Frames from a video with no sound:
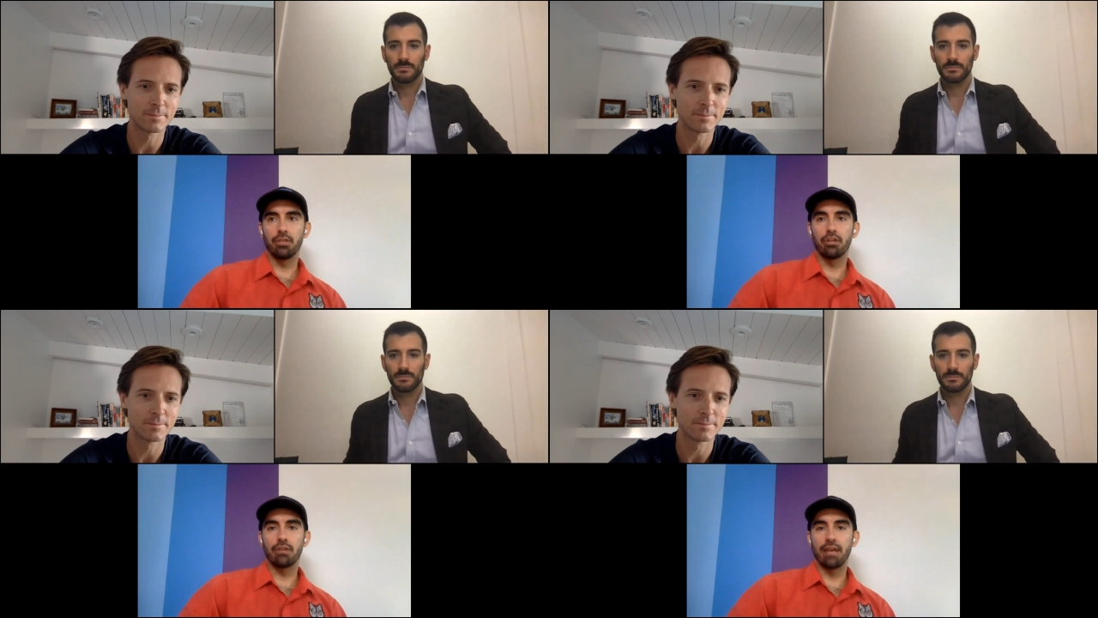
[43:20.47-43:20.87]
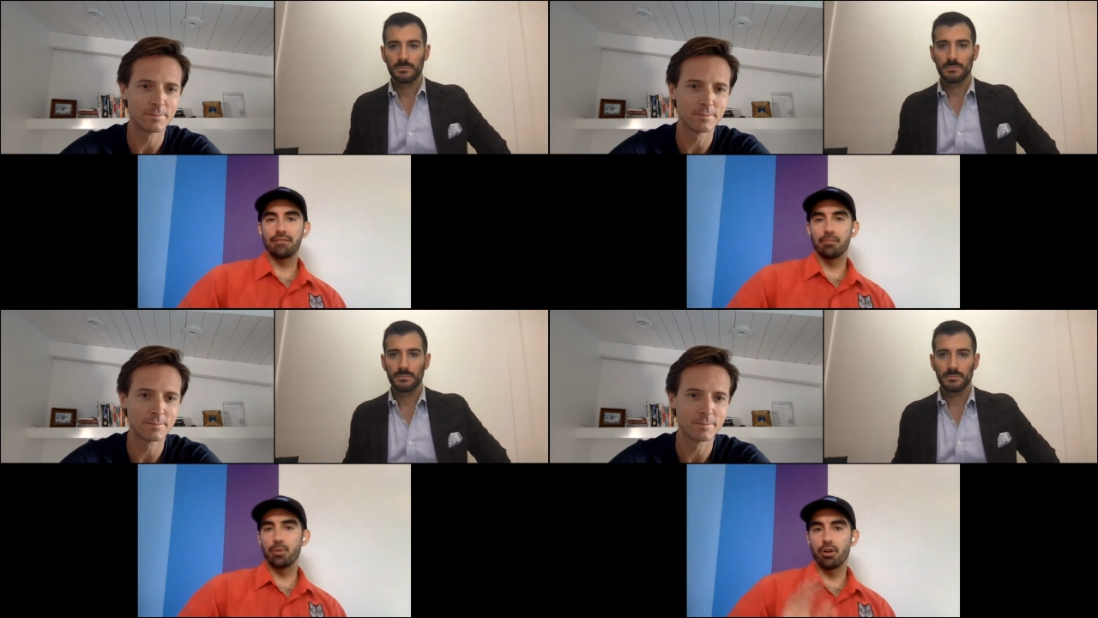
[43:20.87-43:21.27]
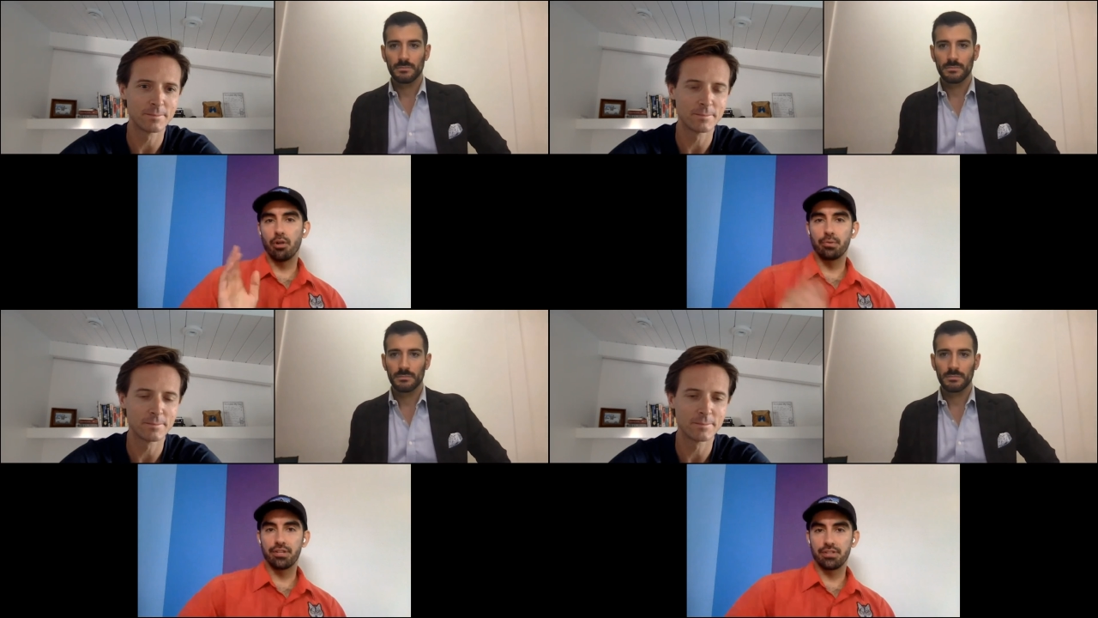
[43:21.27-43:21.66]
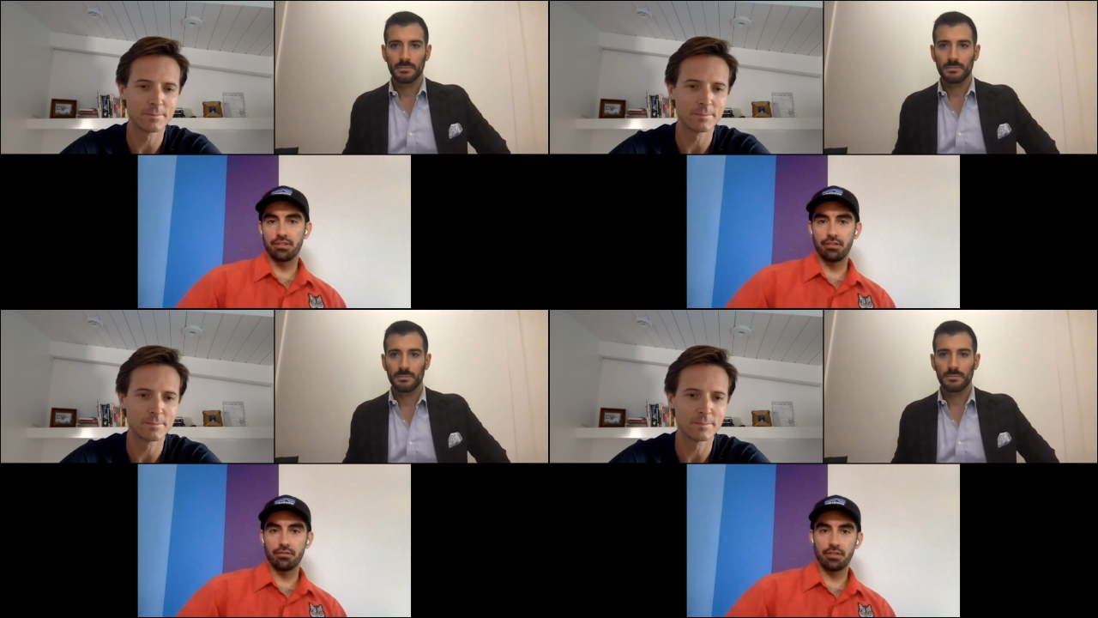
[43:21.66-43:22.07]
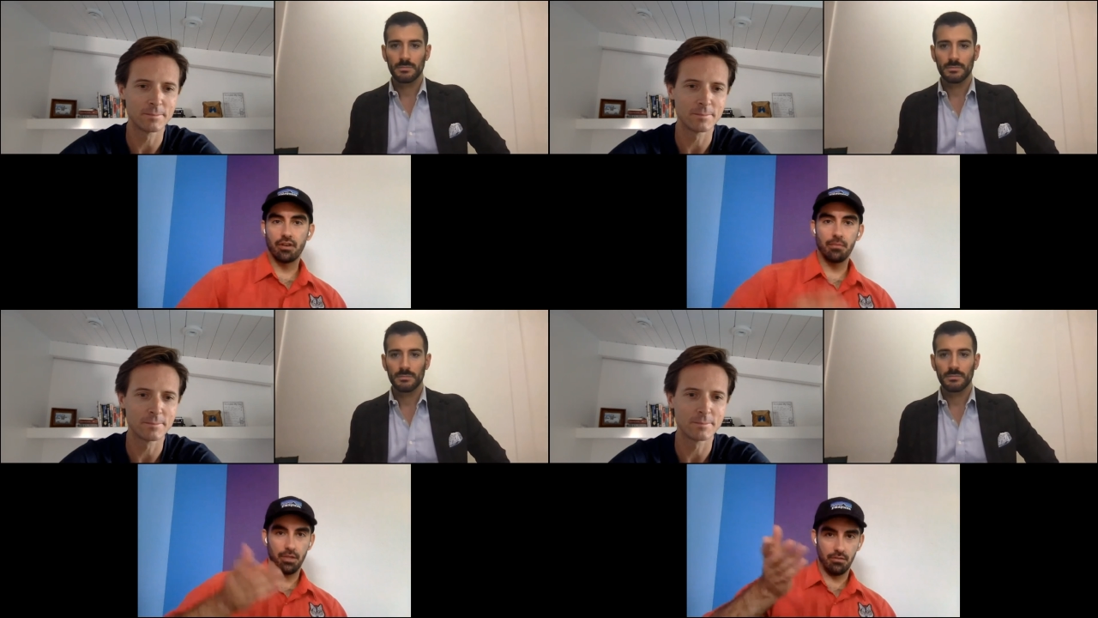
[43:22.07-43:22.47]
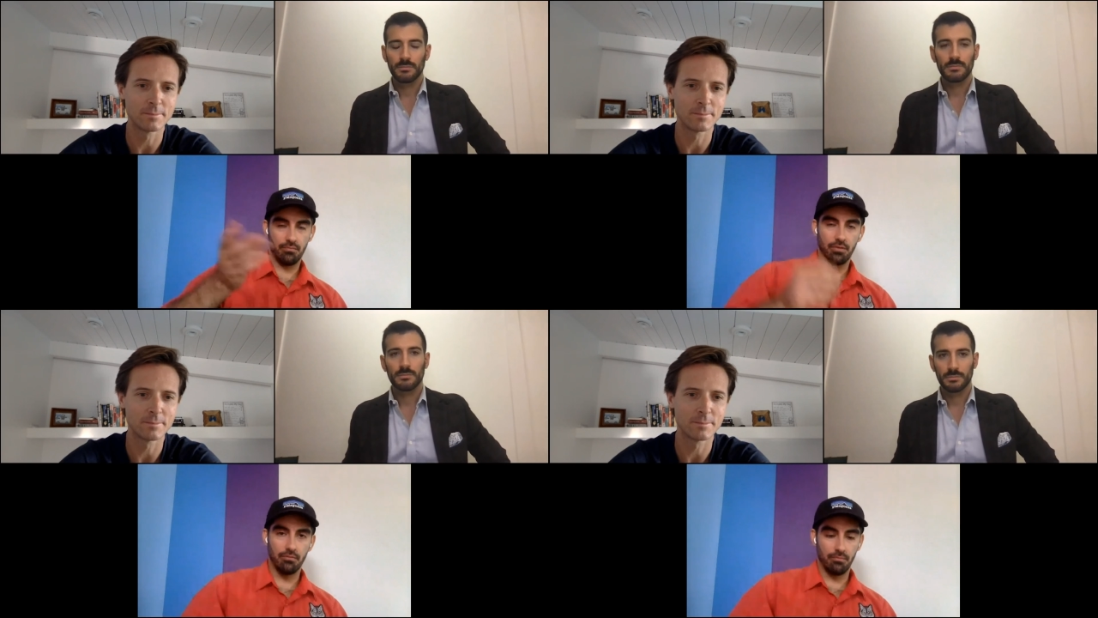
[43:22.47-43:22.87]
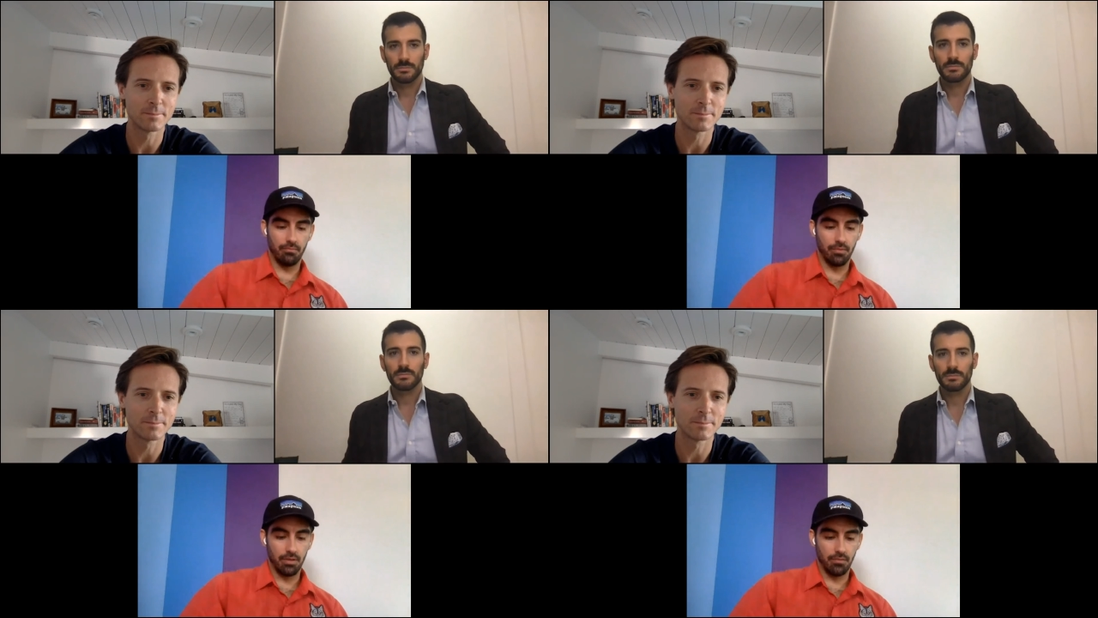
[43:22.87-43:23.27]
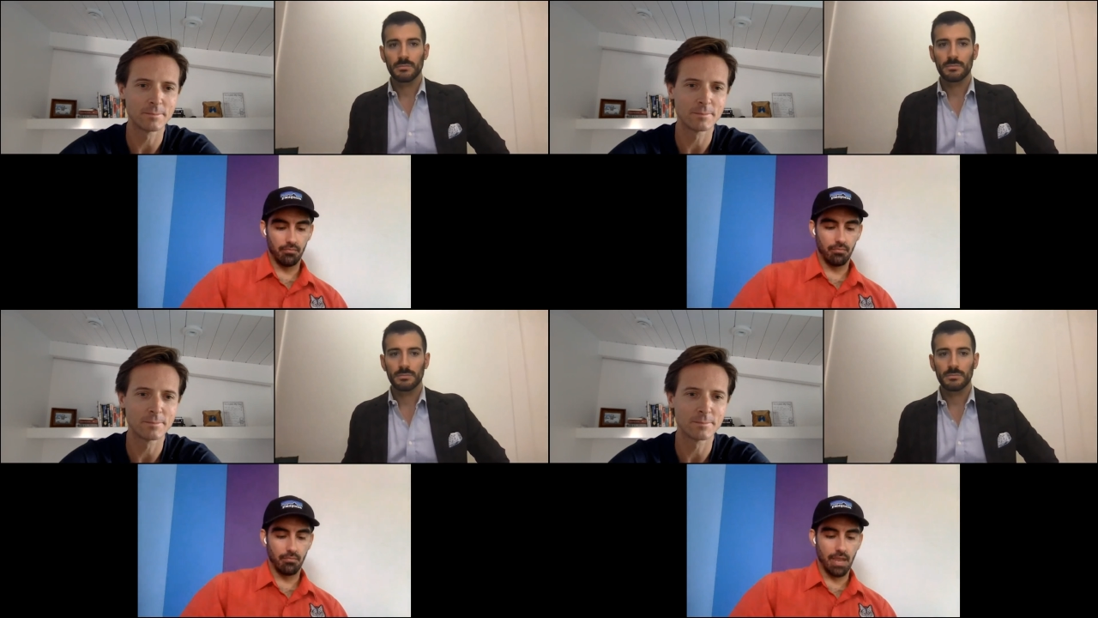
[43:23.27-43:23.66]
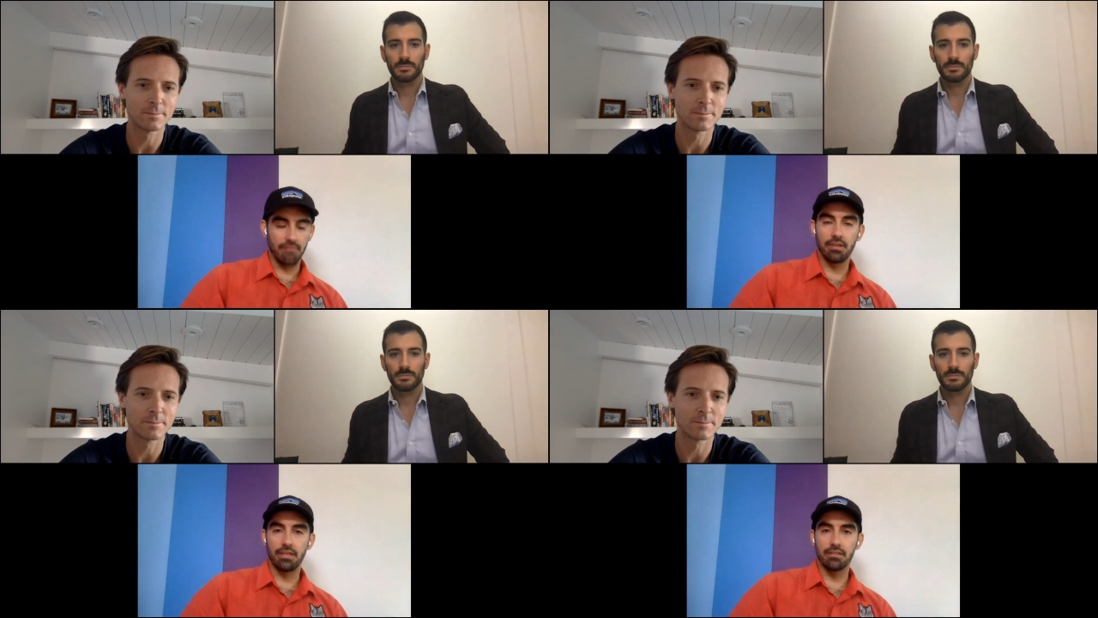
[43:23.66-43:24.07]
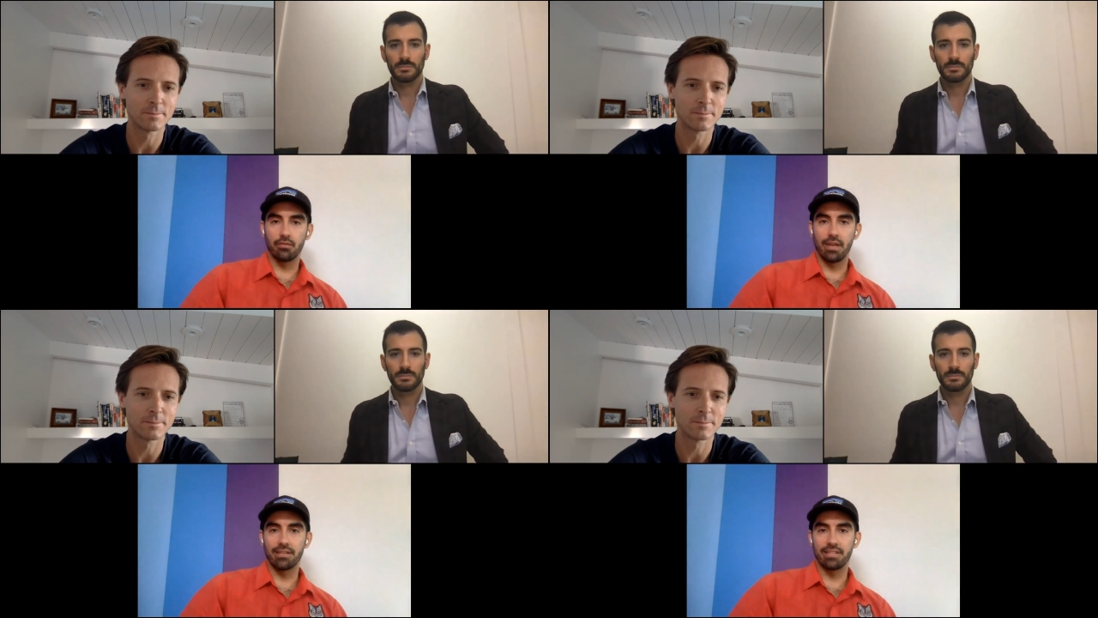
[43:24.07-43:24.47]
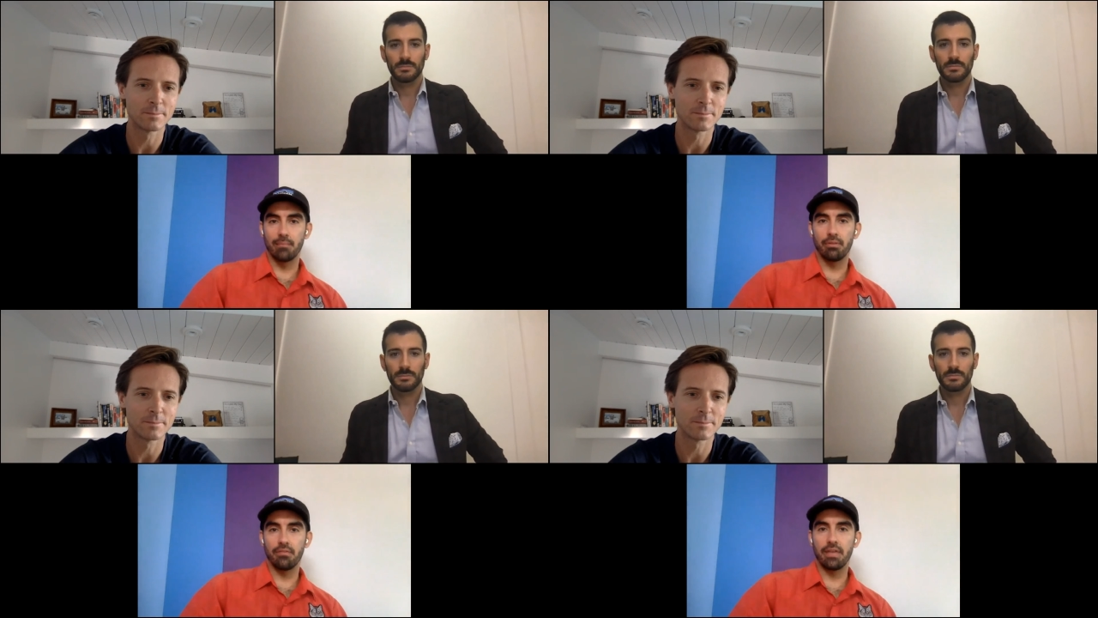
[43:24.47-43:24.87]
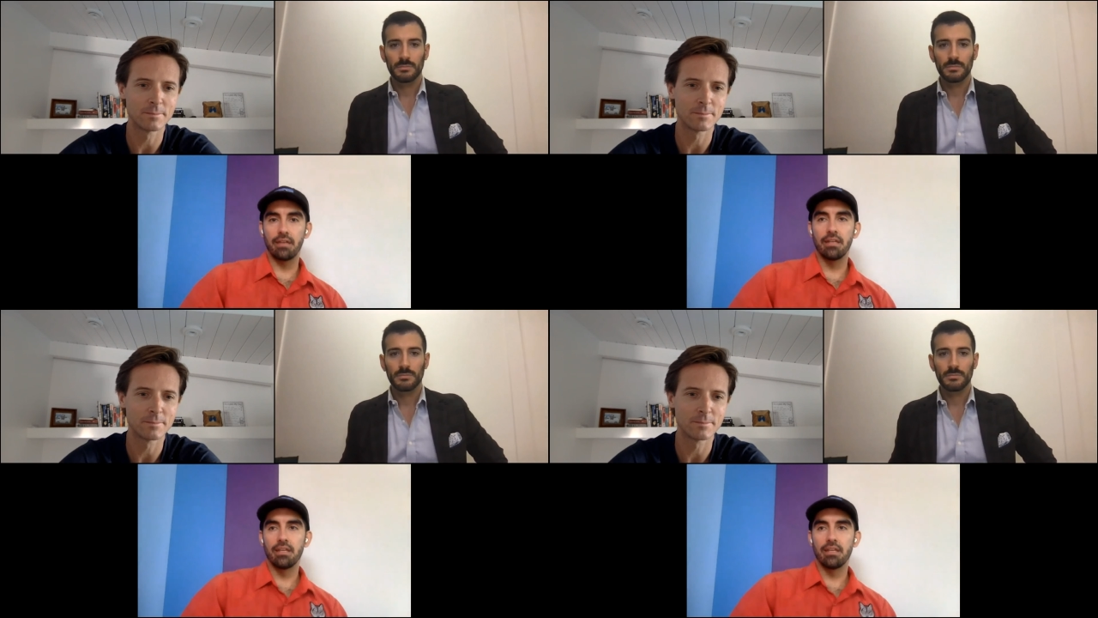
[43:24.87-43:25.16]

Speaker 1: you know, you don't have to burn all bridges to do so. I mean, you, you, Anthony is a great example of